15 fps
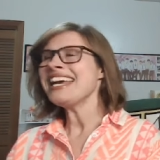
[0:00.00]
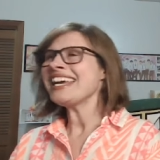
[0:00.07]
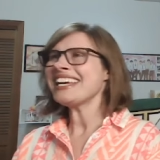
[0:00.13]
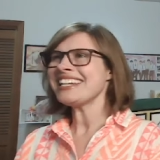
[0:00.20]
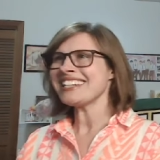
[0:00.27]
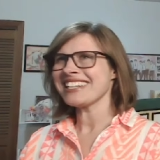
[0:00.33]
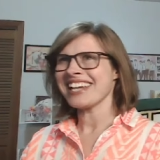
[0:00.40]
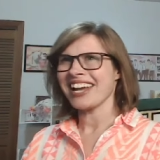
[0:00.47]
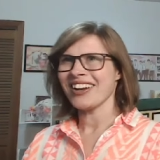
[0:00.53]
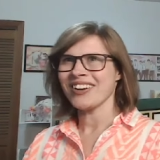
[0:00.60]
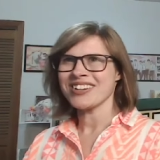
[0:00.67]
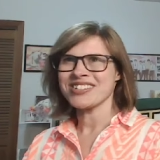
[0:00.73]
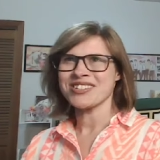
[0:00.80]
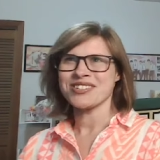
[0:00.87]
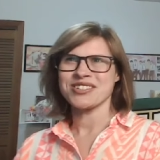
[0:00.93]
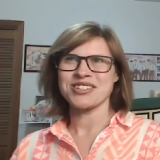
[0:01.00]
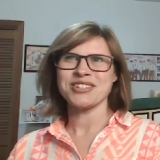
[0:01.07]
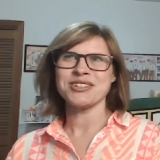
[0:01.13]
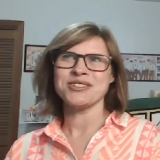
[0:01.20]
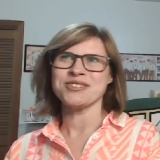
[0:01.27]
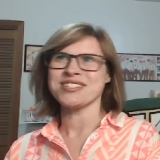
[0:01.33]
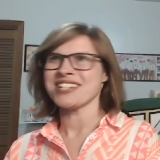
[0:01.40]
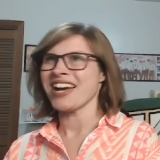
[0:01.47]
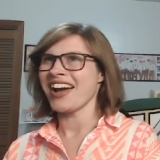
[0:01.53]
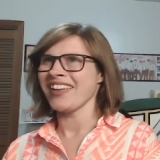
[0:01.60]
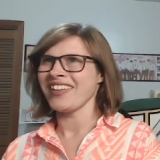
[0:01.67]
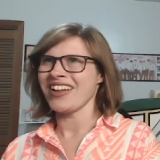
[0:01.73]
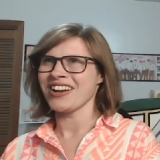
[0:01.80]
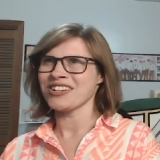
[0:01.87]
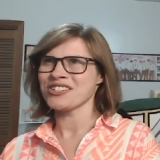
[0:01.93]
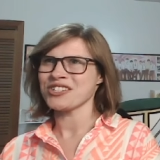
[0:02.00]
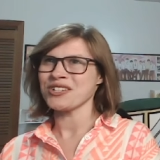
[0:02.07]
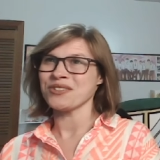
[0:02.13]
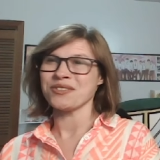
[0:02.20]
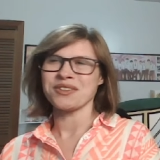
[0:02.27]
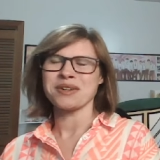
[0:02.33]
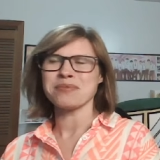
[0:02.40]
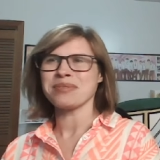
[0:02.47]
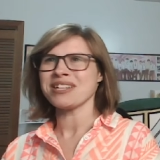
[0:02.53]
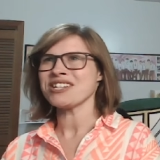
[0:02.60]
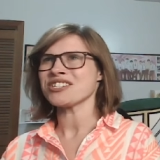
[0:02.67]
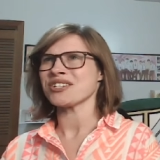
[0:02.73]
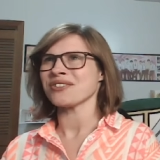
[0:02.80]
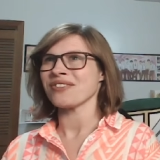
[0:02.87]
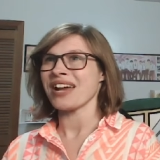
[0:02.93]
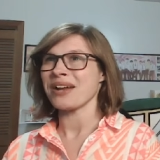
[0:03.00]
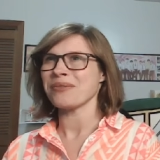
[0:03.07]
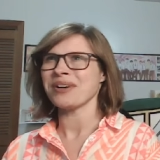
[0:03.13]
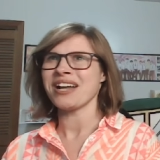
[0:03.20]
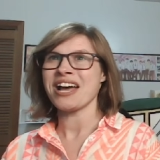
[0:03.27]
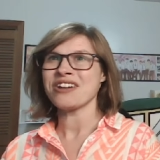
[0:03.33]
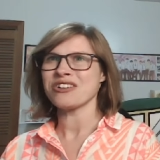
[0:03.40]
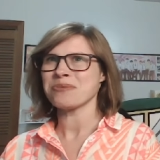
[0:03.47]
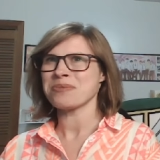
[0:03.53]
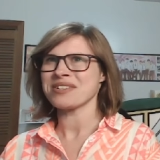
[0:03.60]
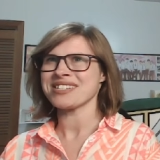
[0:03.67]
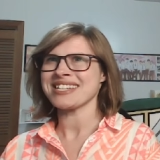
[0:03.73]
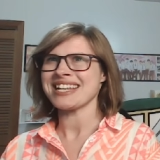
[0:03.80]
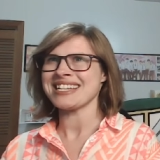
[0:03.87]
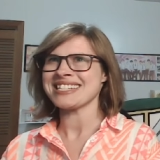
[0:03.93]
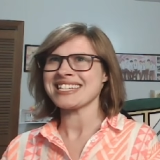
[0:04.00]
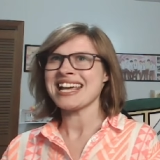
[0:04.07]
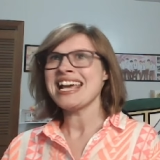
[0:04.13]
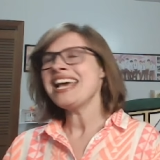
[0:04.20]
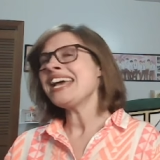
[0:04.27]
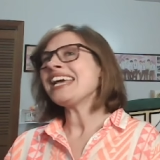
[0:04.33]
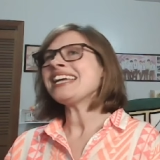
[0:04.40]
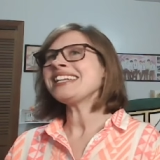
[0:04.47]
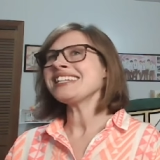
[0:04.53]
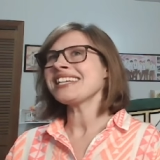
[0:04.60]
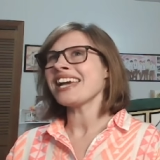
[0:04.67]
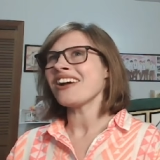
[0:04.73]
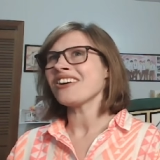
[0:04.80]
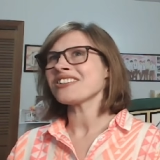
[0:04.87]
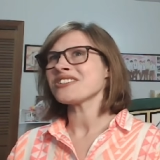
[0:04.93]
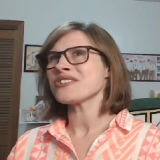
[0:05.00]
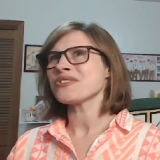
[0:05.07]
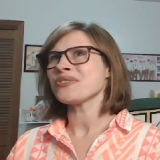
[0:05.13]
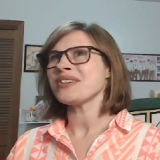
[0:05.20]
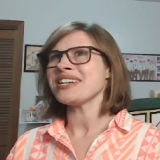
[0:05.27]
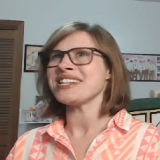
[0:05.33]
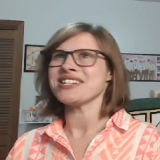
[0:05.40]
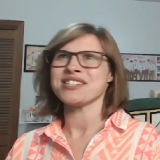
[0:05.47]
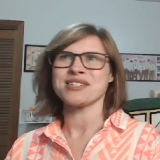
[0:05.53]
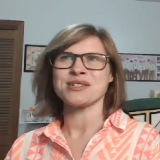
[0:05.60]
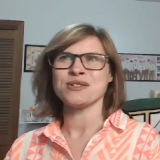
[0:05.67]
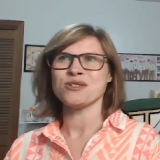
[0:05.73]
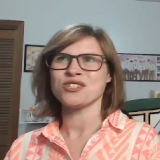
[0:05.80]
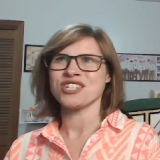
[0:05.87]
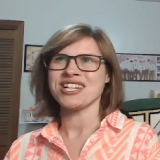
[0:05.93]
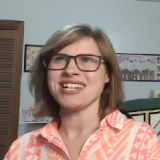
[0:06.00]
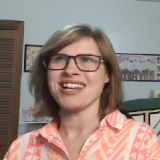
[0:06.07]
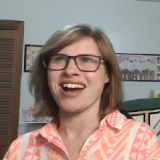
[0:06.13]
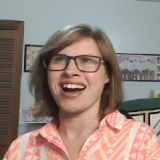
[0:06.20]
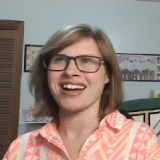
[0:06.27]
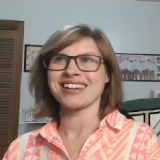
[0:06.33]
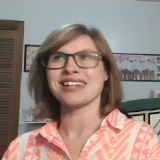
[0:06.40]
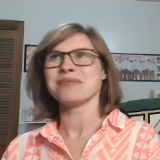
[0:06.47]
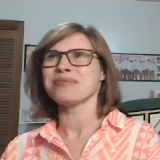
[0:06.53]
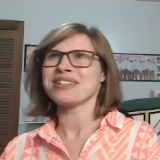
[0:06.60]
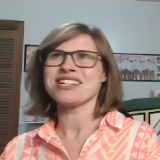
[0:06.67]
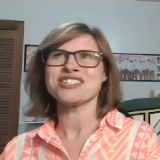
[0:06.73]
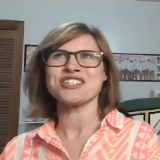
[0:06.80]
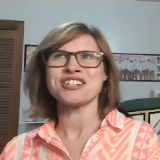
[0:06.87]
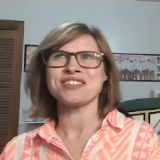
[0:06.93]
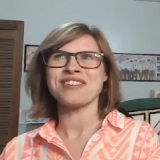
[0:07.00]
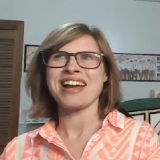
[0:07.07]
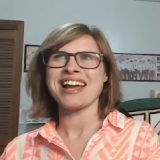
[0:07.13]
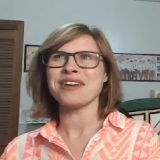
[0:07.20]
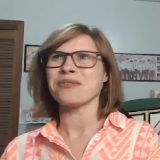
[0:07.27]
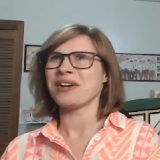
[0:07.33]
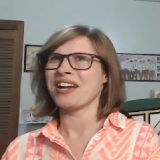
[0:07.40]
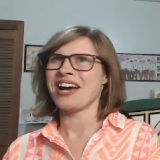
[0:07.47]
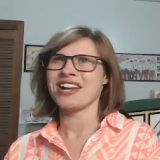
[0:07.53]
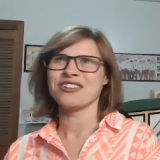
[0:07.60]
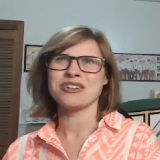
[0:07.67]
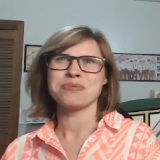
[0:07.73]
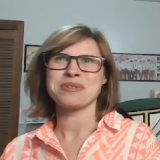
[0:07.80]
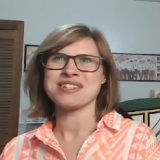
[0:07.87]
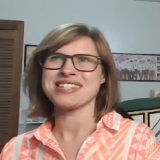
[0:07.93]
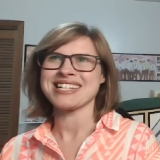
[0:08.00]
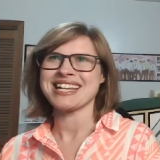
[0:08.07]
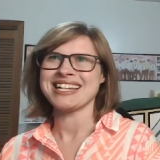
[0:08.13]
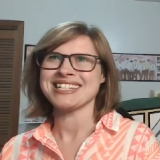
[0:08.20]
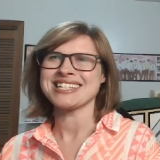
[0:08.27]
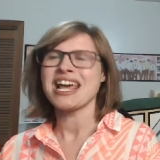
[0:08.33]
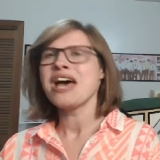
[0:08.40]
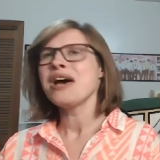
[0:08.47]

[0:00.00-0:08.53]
Hidden character two, Tianlang Jun, completion rate 100%. Hidden character three, Su Xiyan, completion rate 100%.